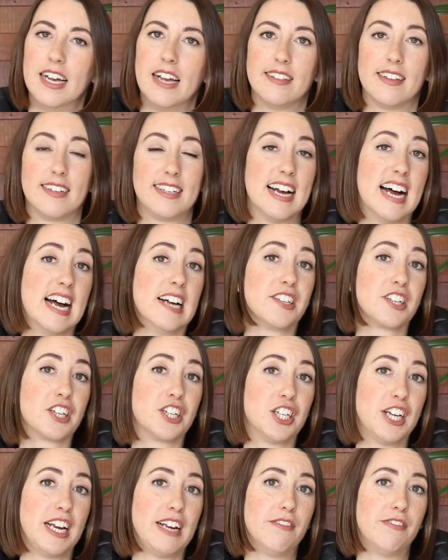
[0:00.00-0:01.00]
The task
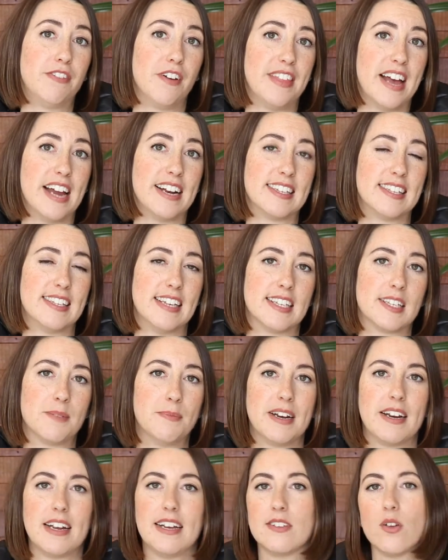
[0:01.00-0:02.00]
sheet for that
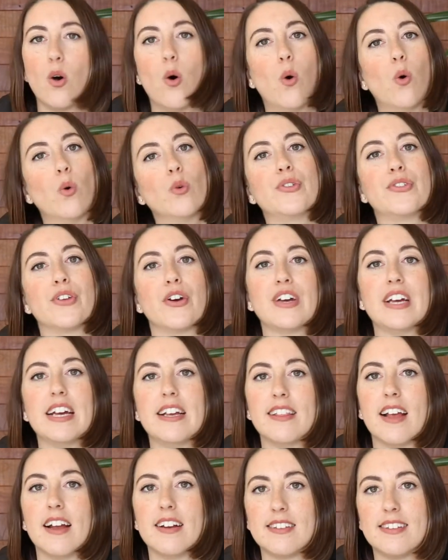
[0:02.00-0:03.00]
assessment is also
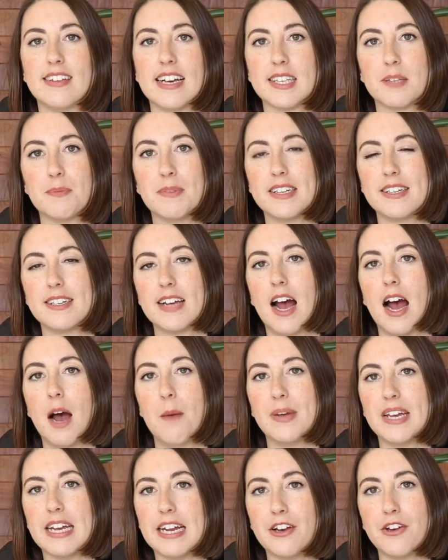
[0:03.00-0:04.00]
in that assessment
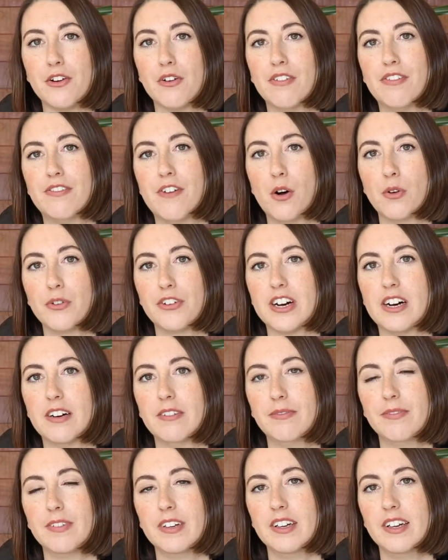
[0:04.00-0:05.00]
tab in your folder.
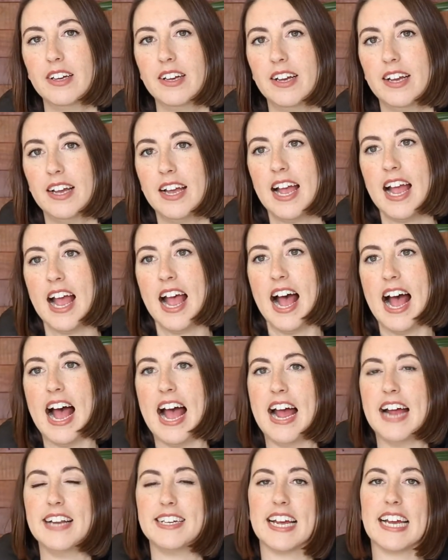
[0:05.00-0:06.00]

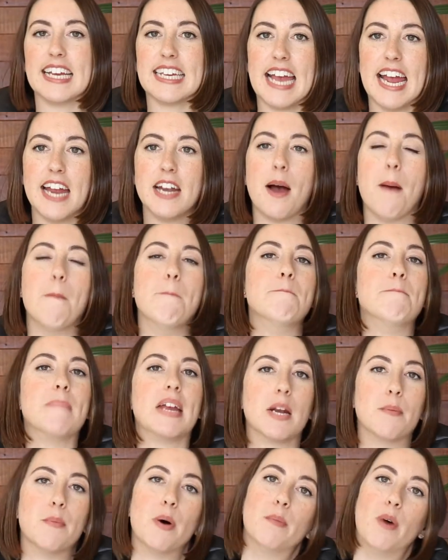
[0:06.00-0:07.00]
And again, a
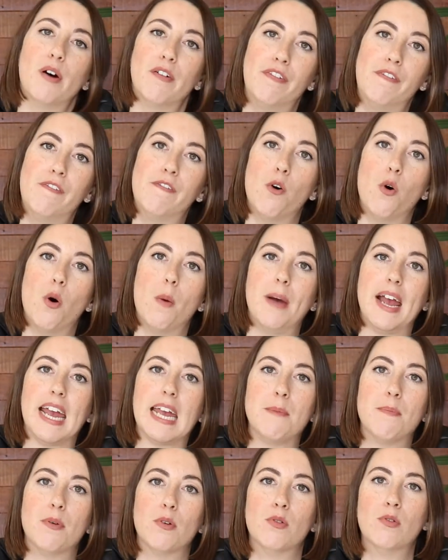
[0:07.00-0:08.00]
minimum of 4
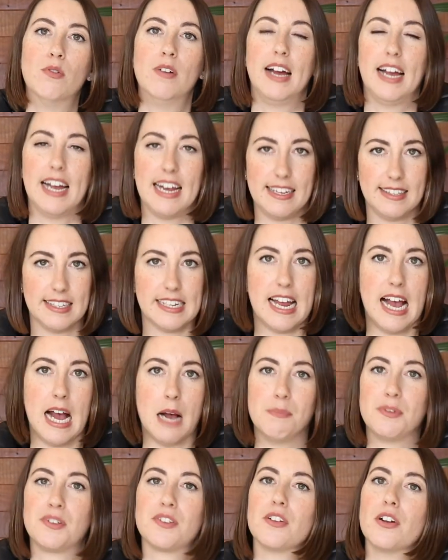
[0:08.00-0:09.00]
people is an
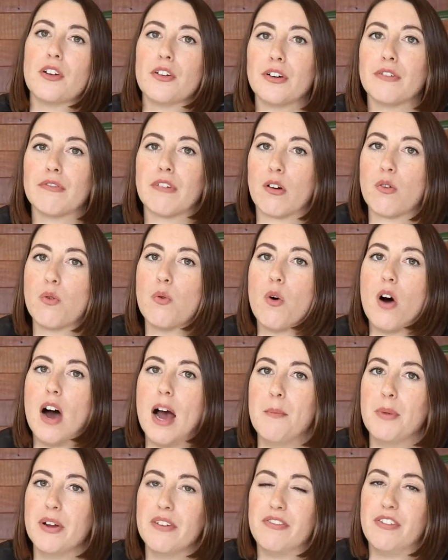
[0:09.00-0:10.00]
absolute
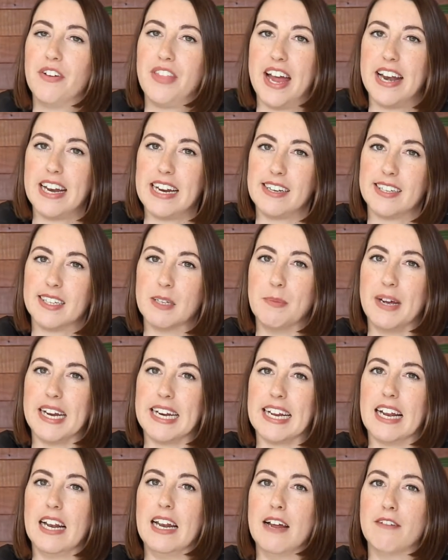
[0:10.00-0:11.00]
requirement for that
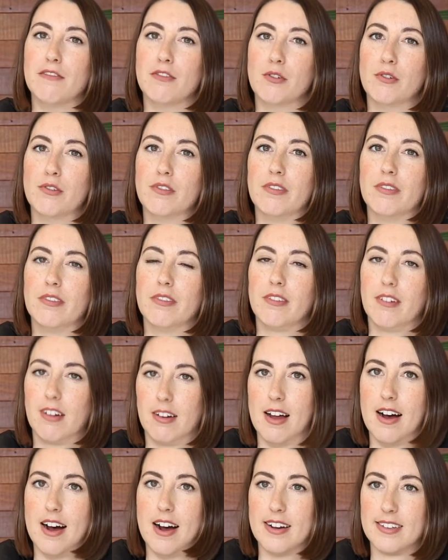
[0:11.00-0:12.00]
intermediate level
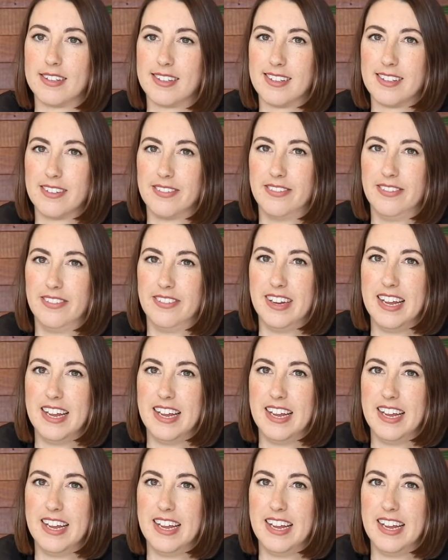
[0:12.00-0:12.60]
class.